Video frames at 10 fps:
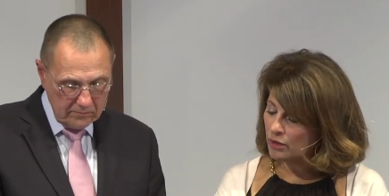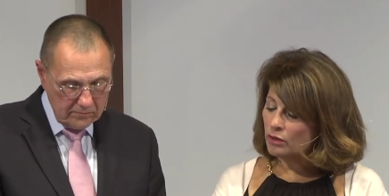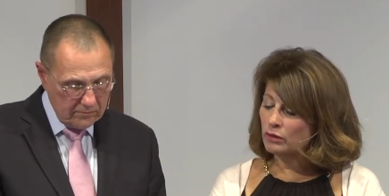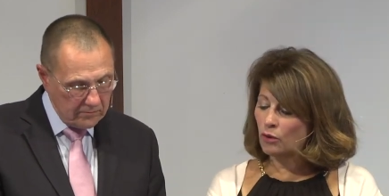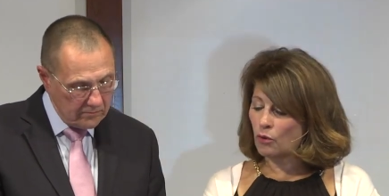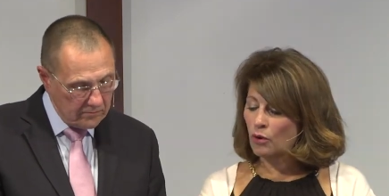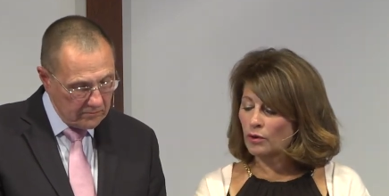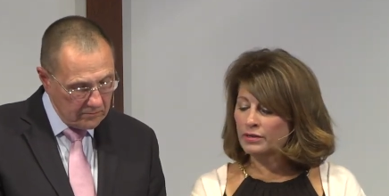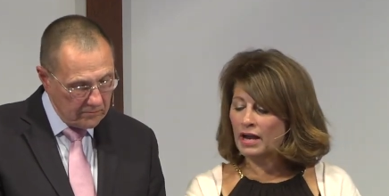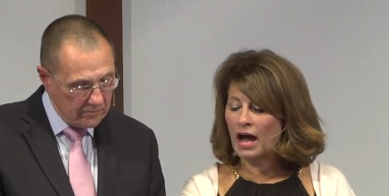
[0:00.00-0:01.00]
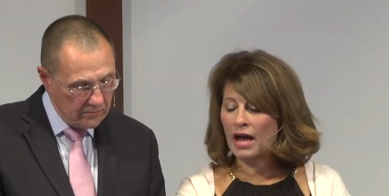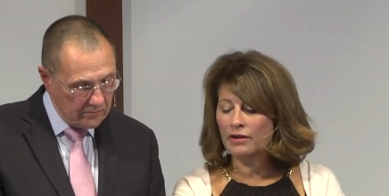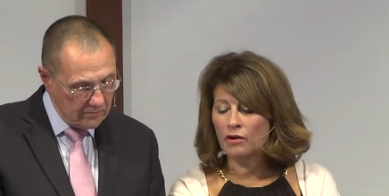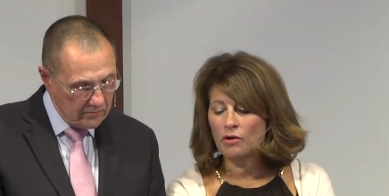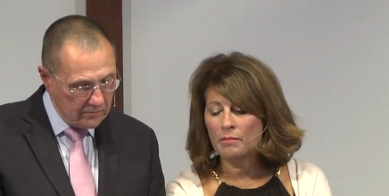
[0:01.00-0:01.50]
Speaker 1: Lord
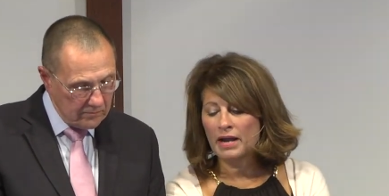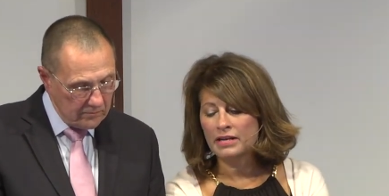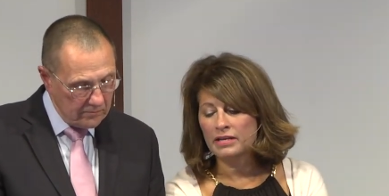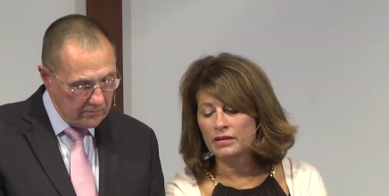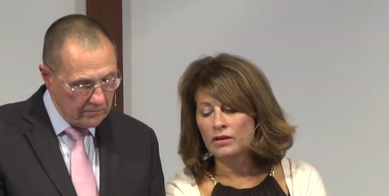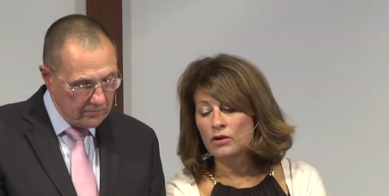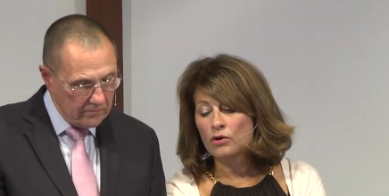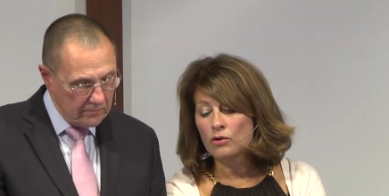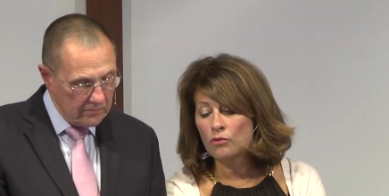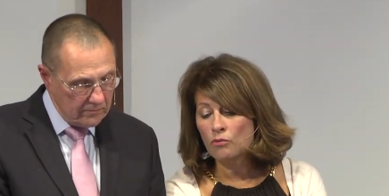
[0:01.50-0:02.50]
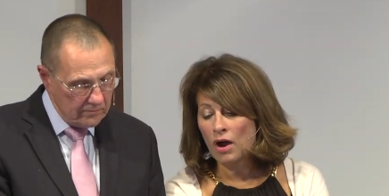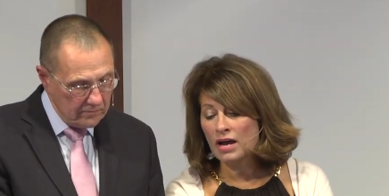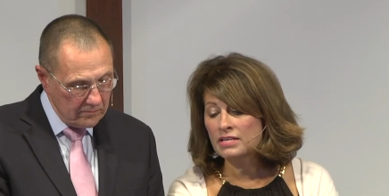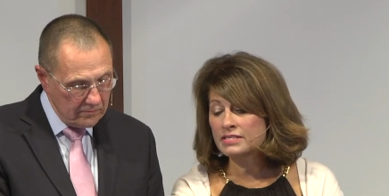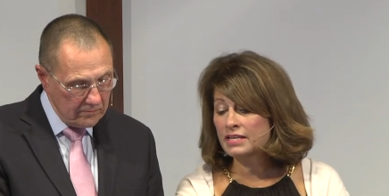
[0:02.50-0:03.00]
God Almighty, who
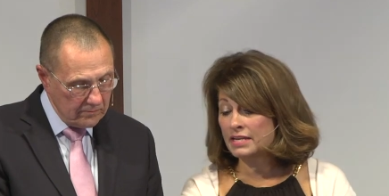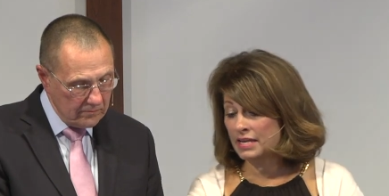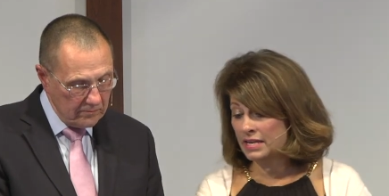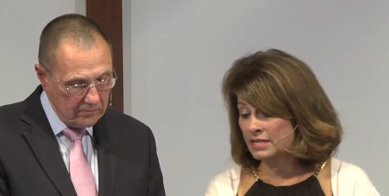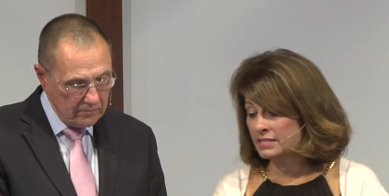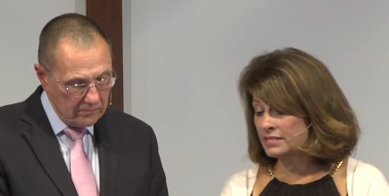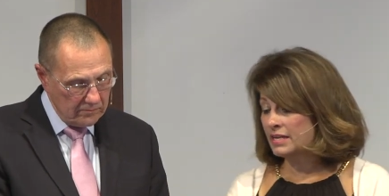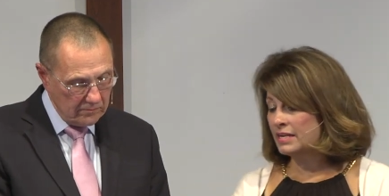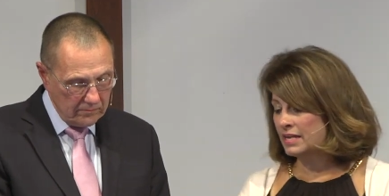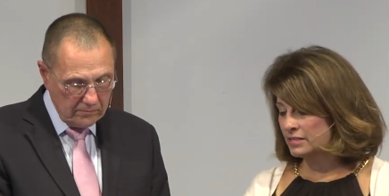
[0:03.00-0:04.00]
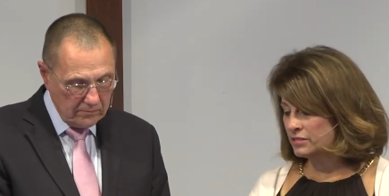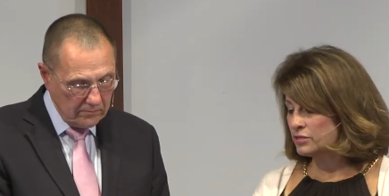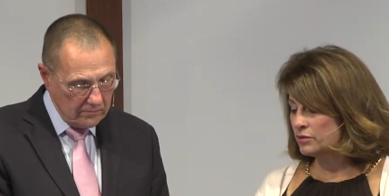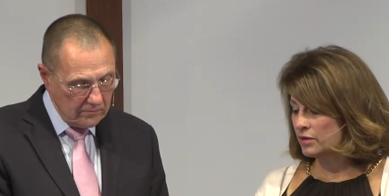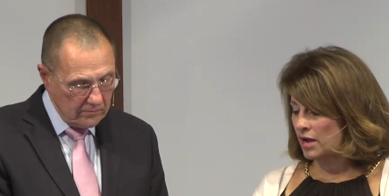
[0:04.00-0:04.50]
was and is and is
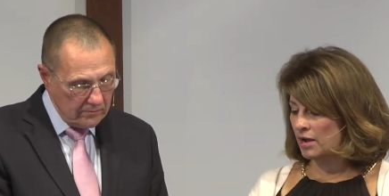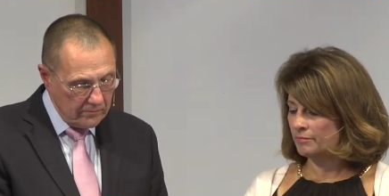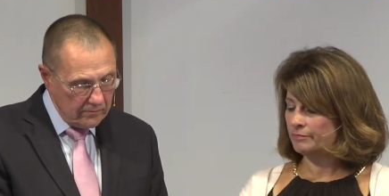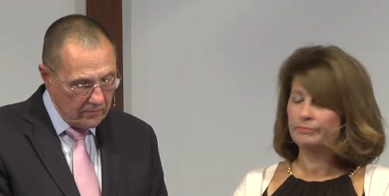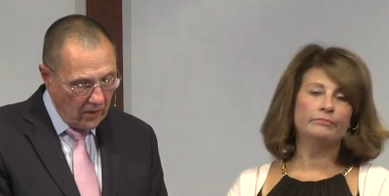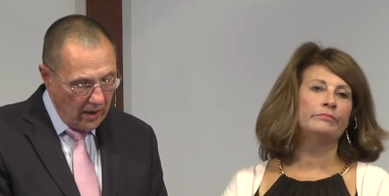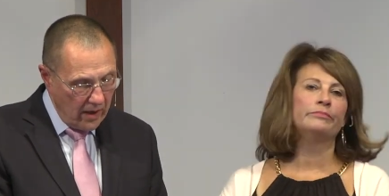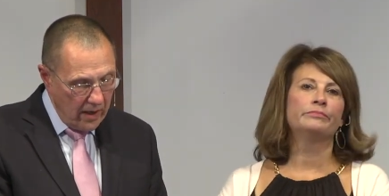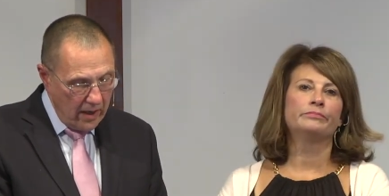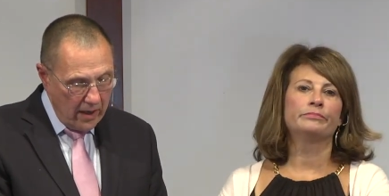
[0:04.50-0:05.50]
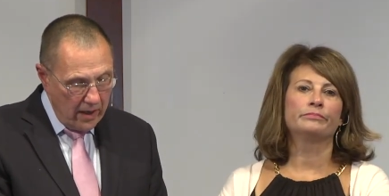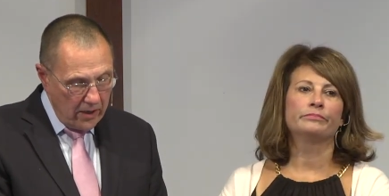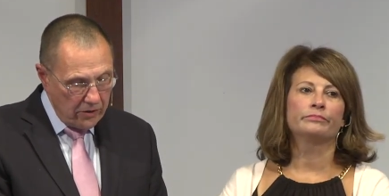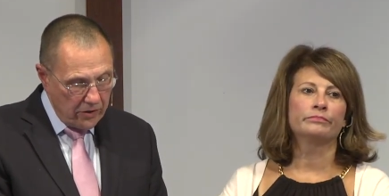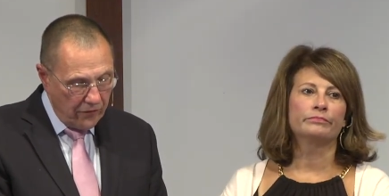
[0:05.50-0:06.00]
to come.
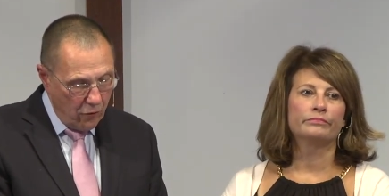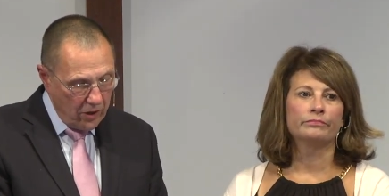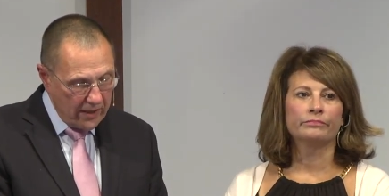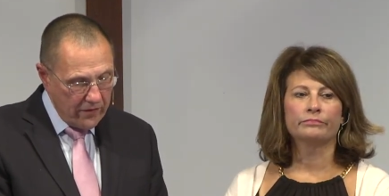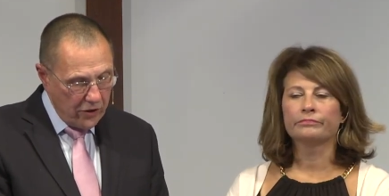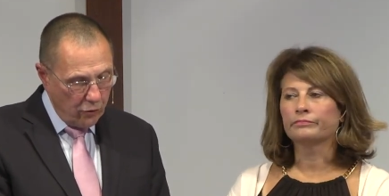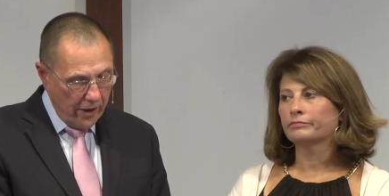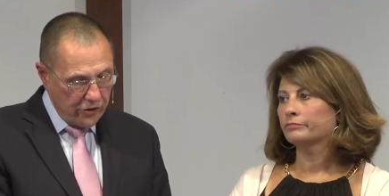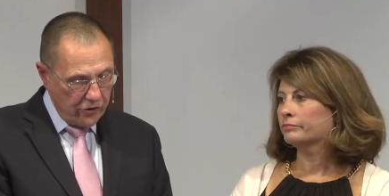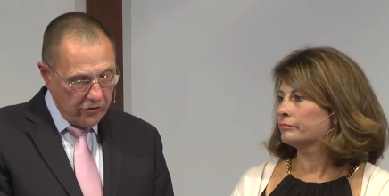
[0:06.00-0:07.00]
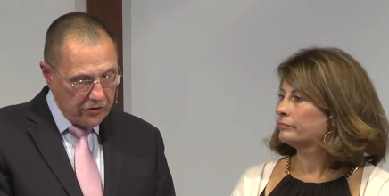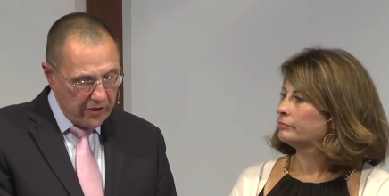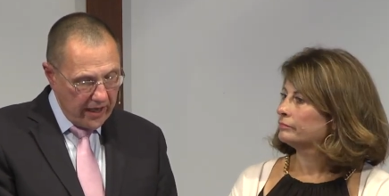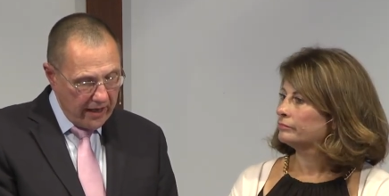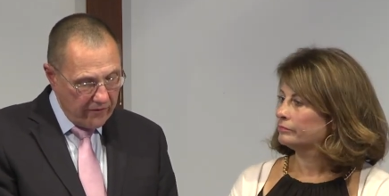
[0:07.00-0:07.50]
Speaker 2: So the four living creatures,
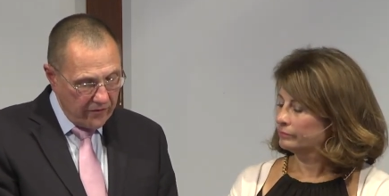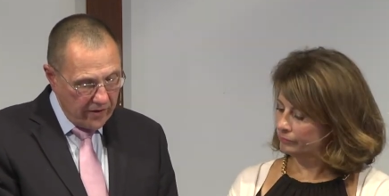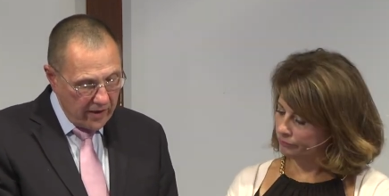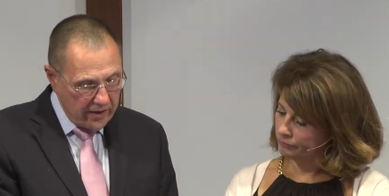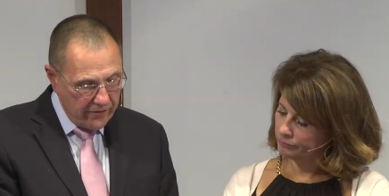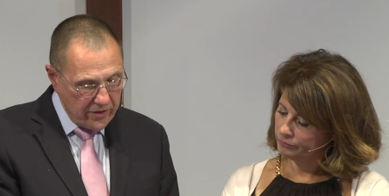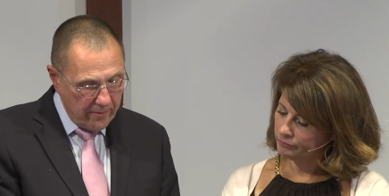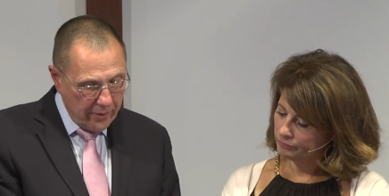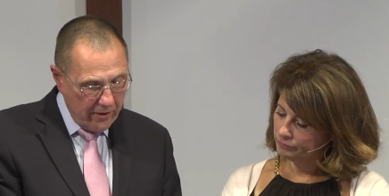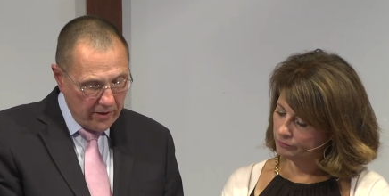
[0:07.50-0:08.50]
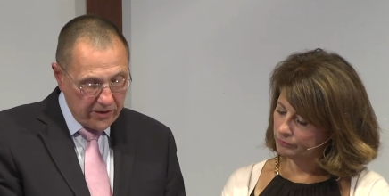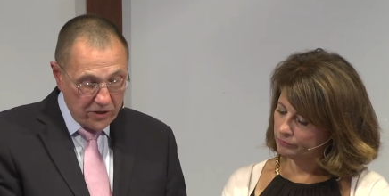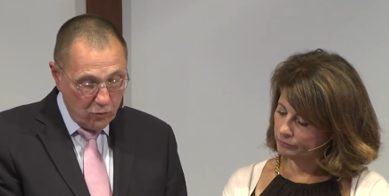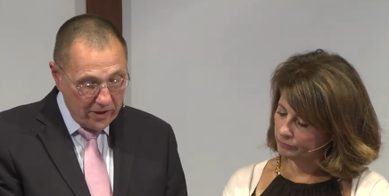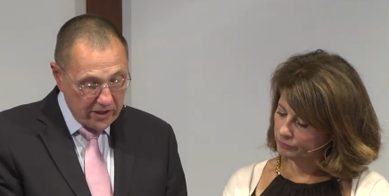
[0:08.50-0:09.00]
they have uh, different
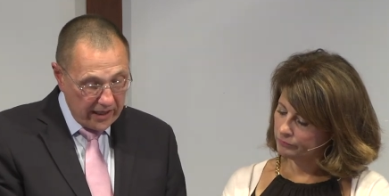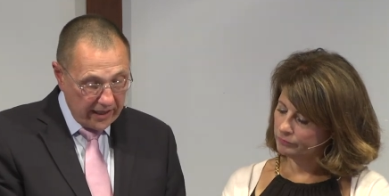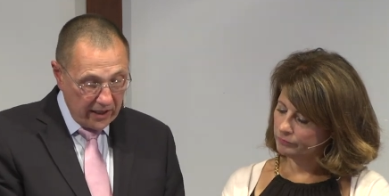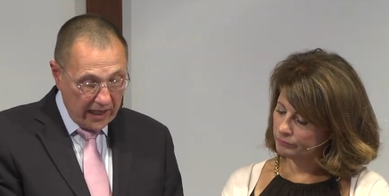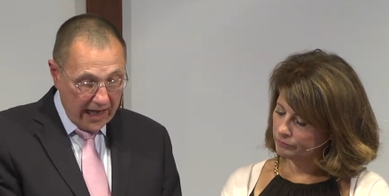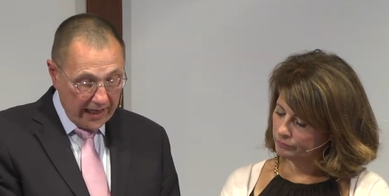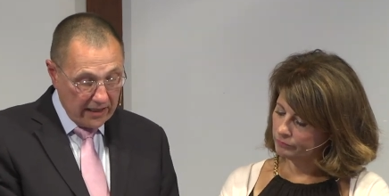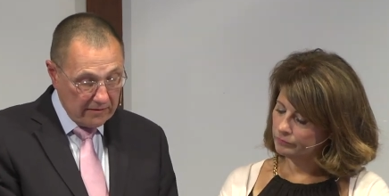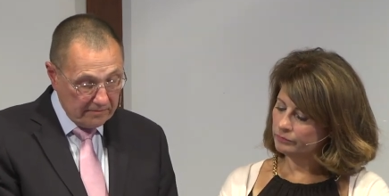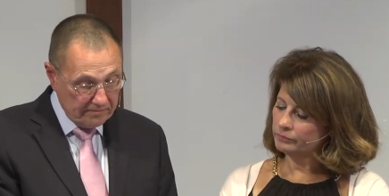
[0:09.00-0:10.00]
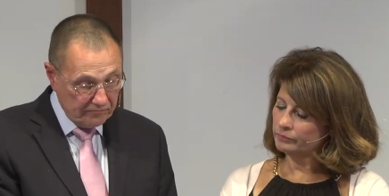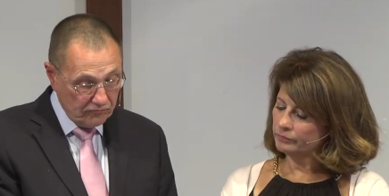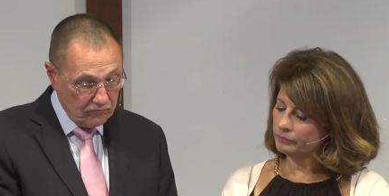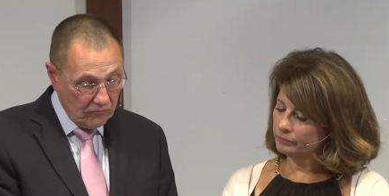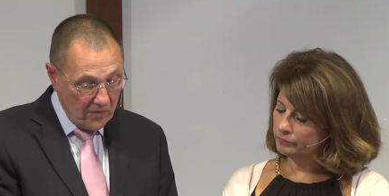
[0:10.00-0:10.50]
appearances. One is like a lion,
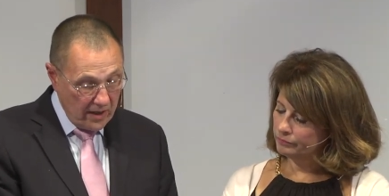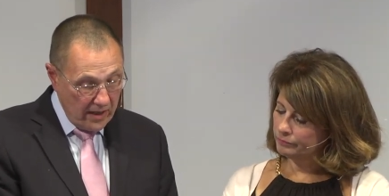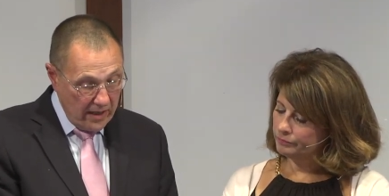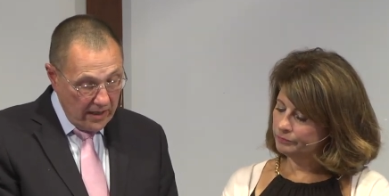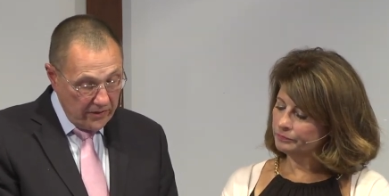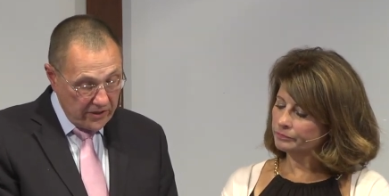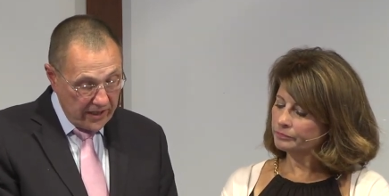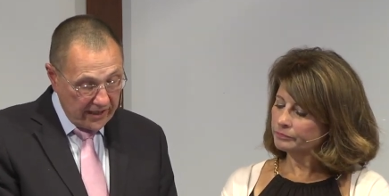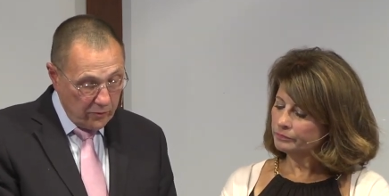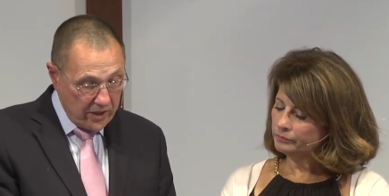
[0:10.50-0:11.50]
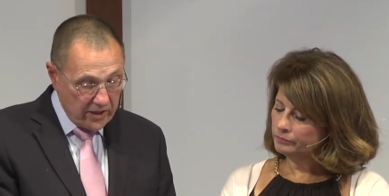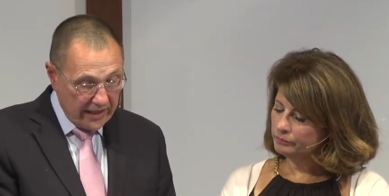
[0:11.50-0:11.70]
the second one is